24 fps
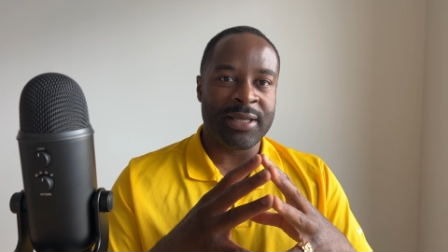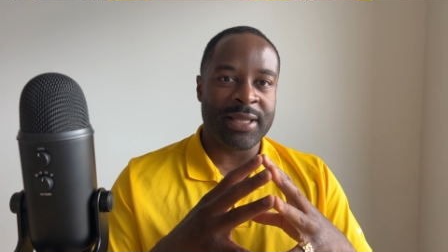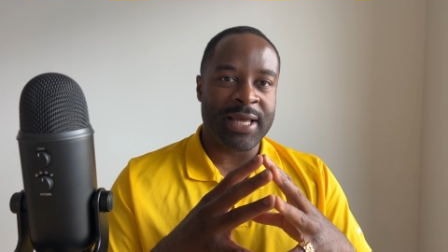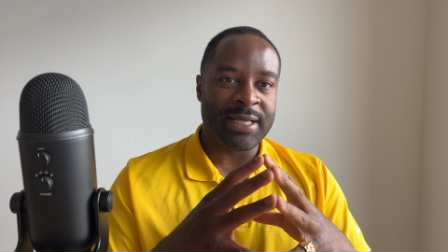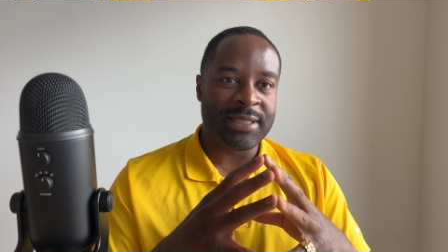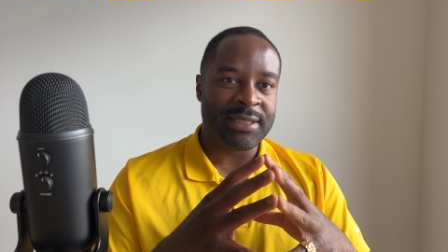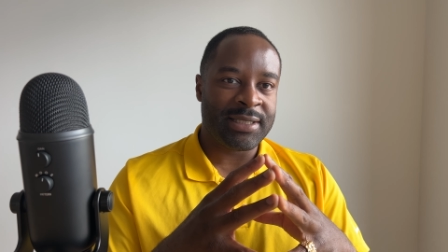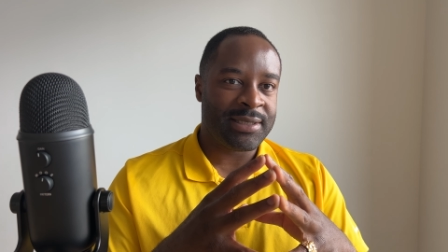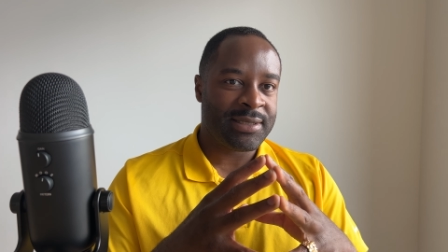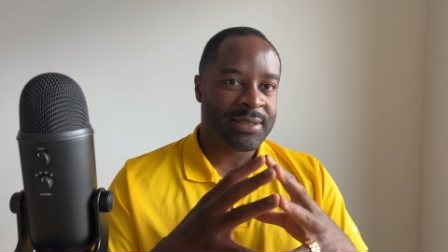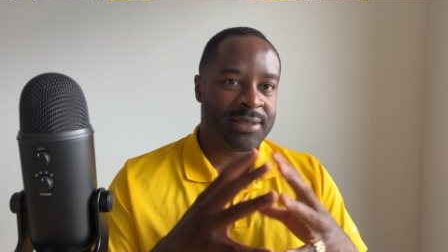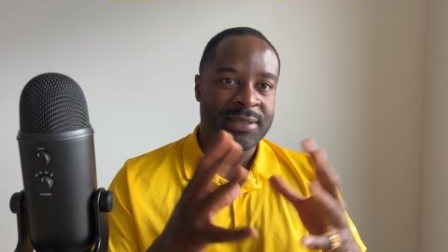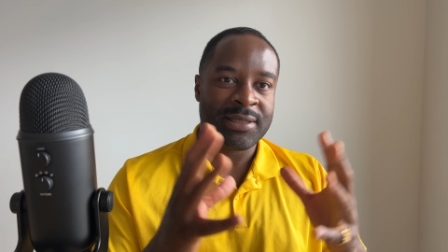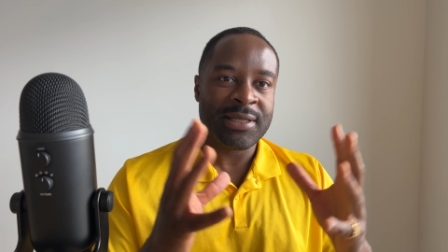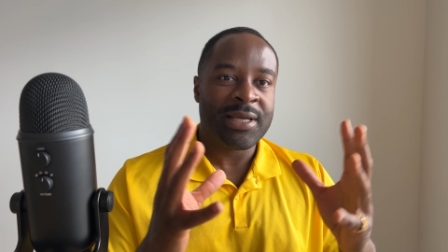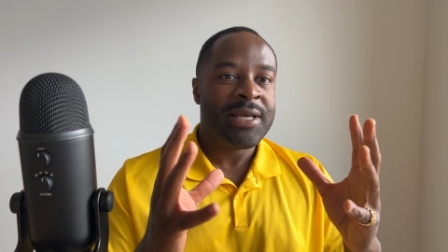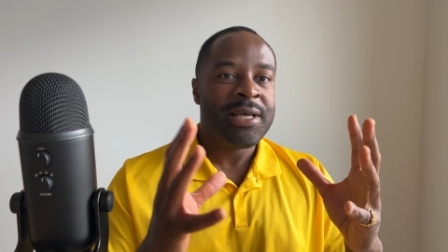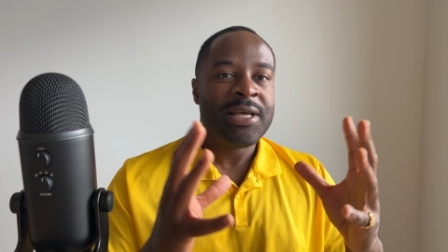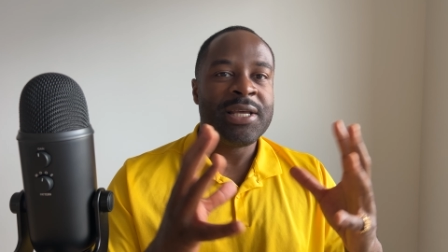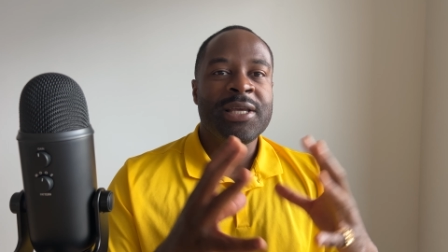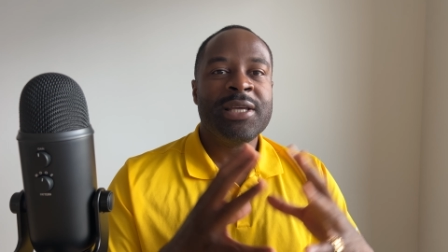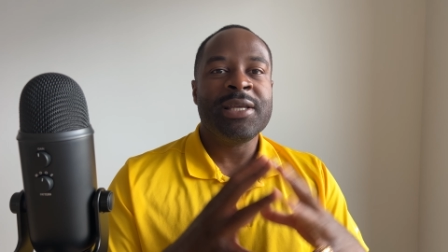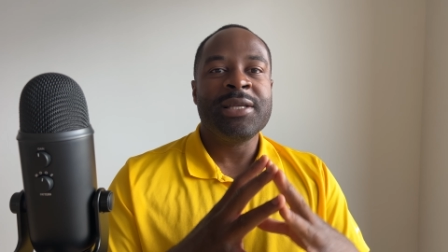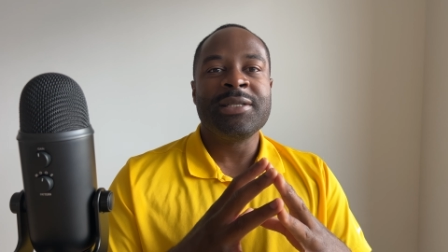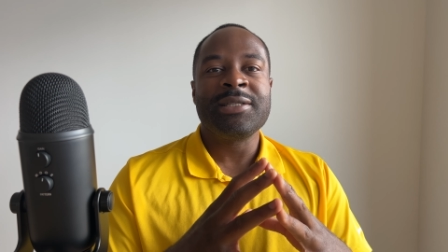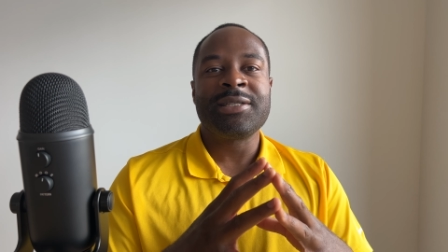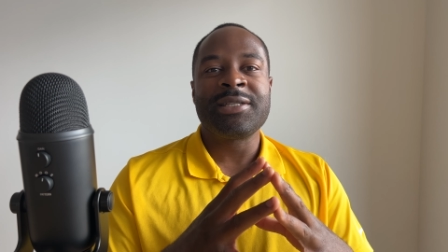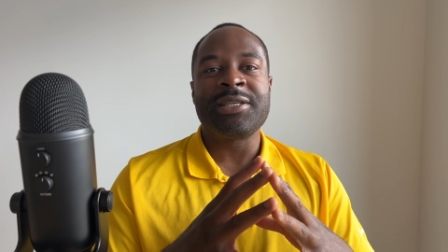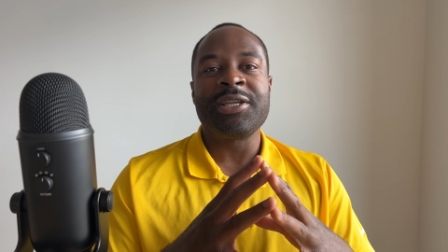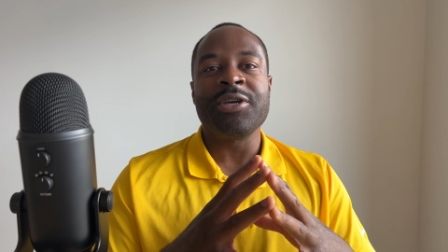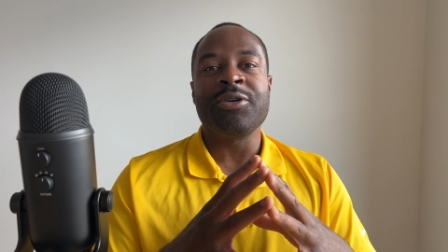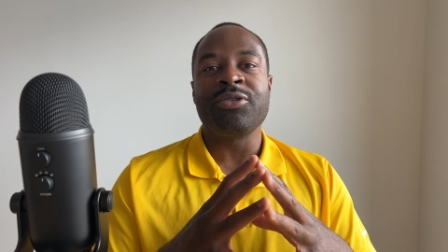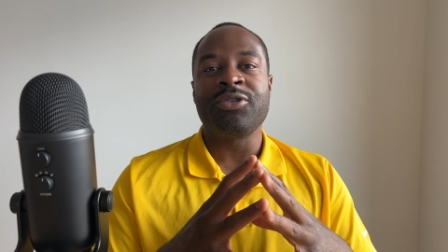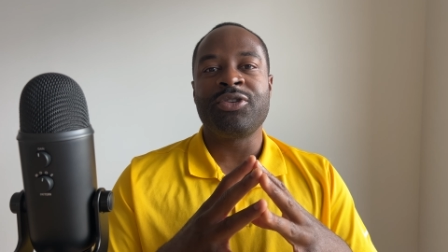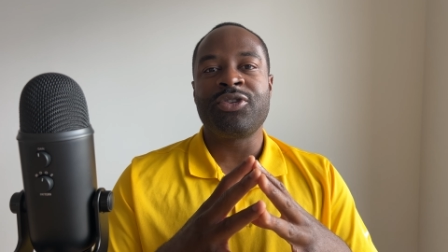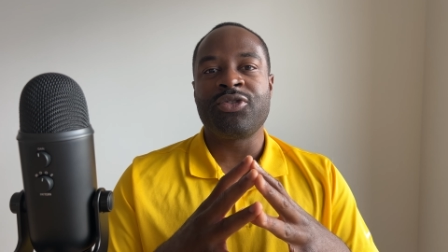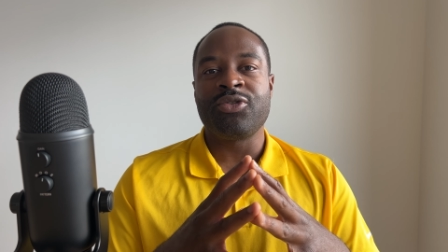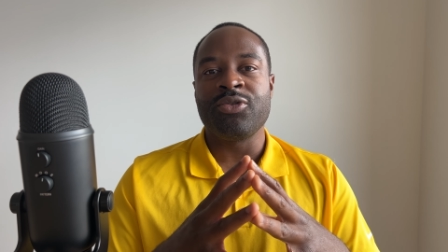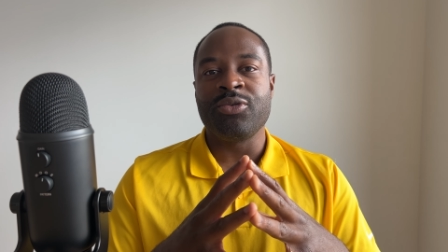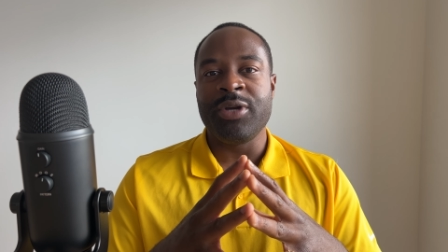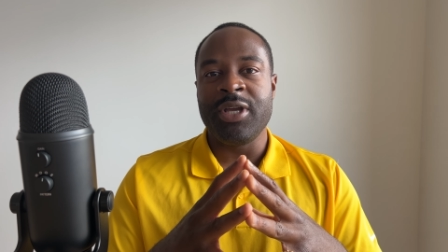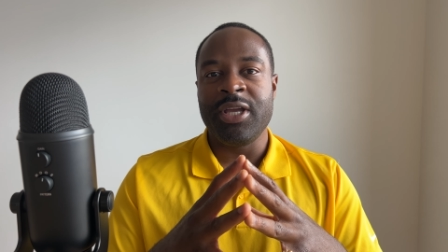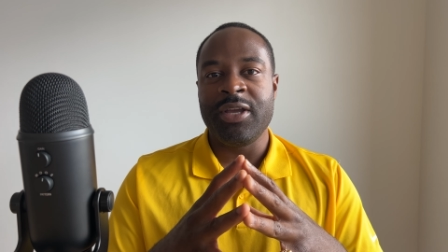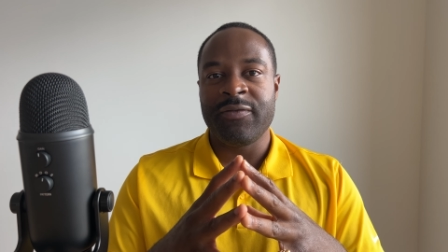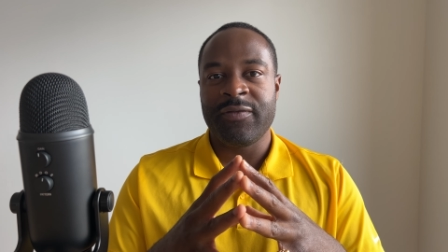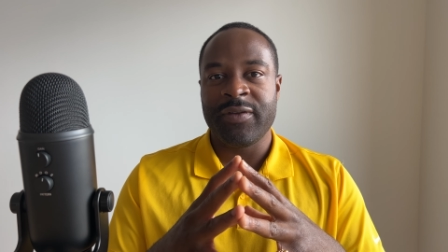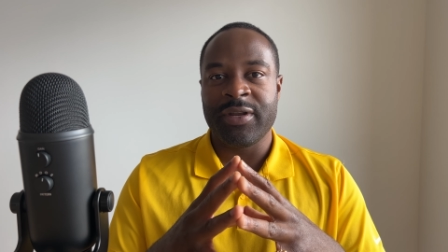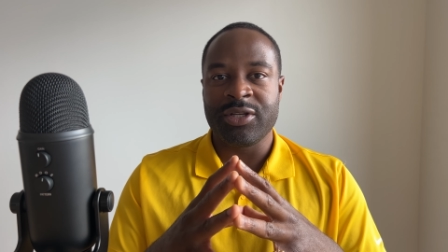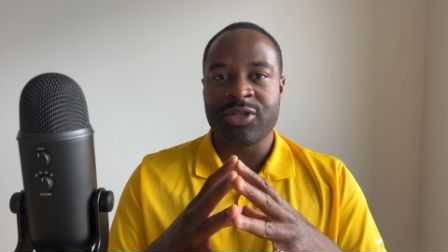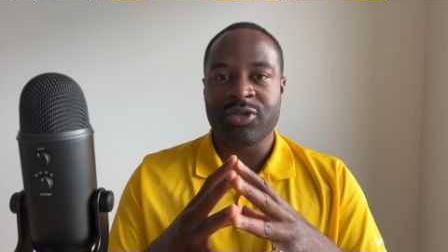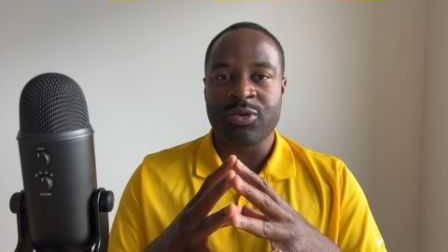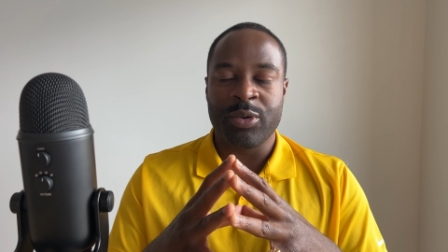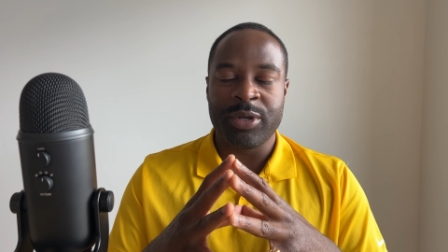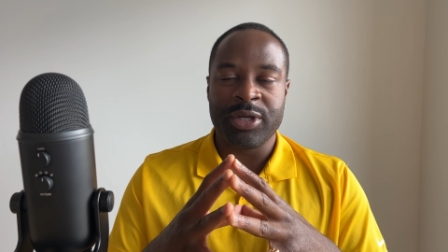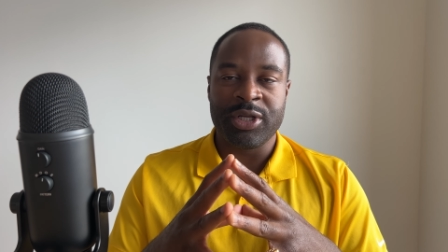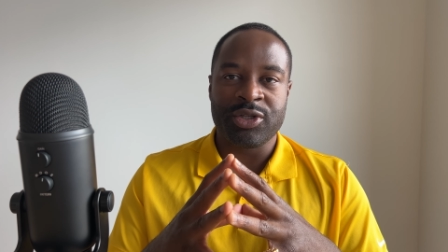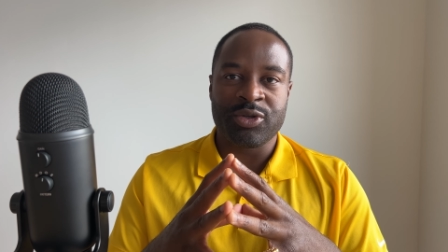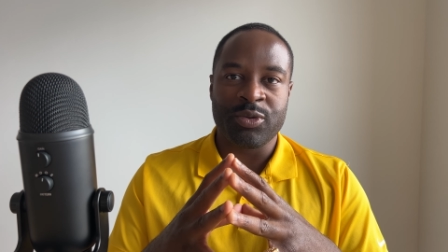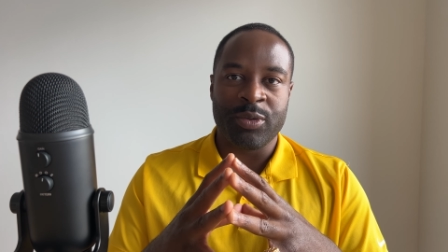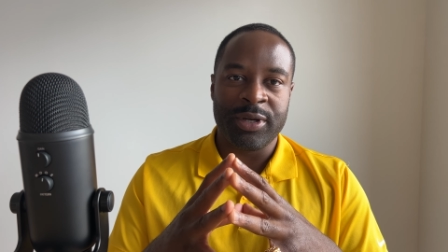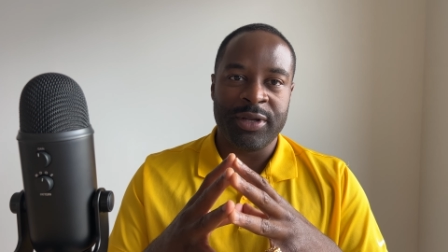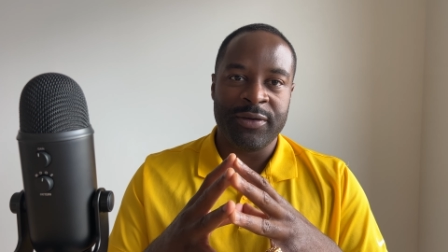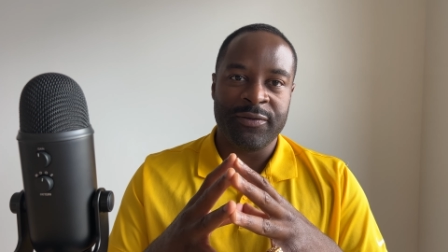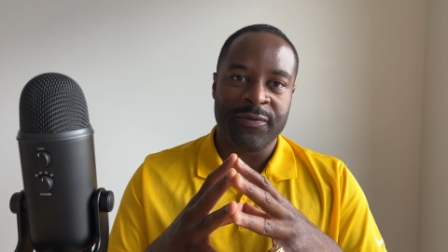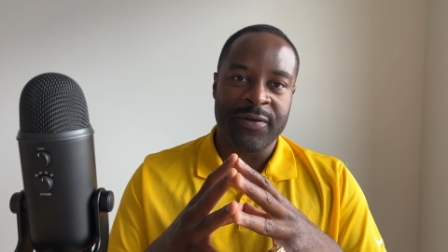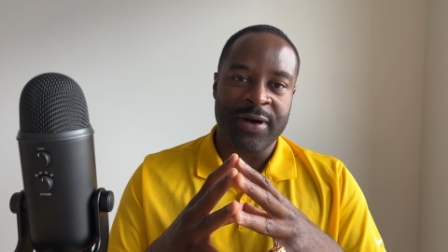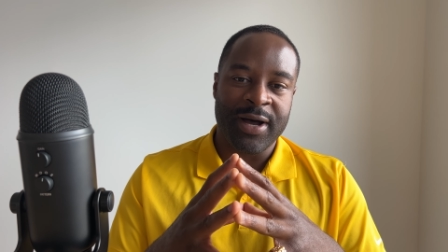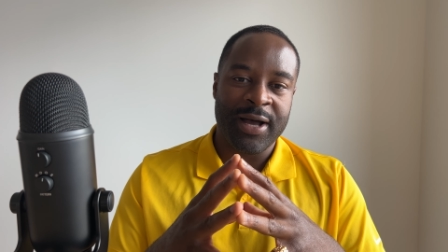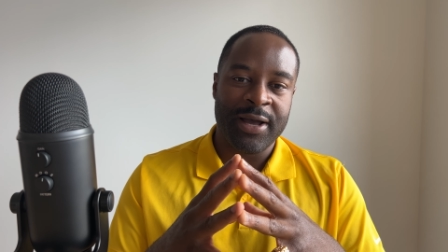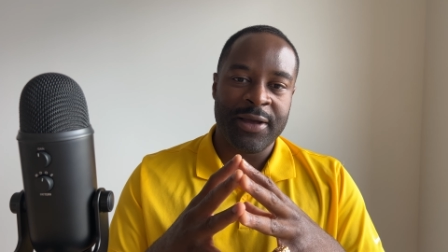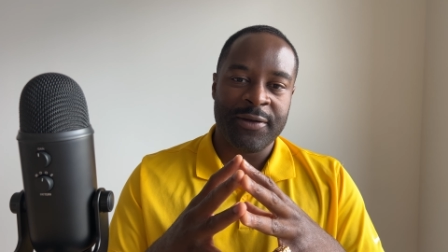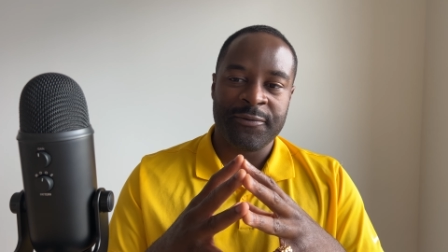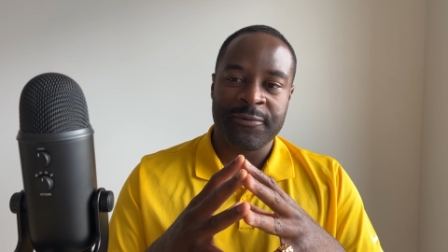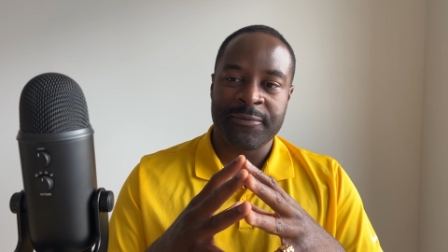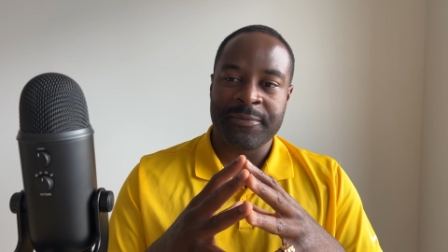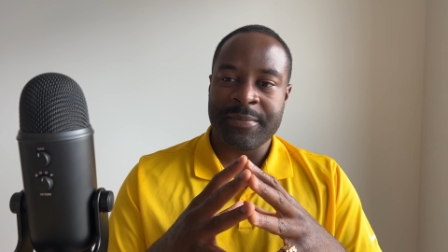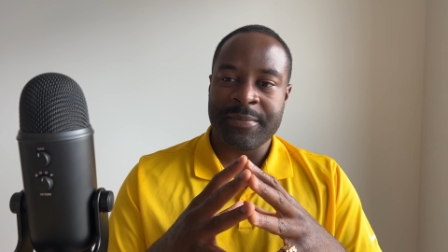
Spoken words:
That's still true even in 2025.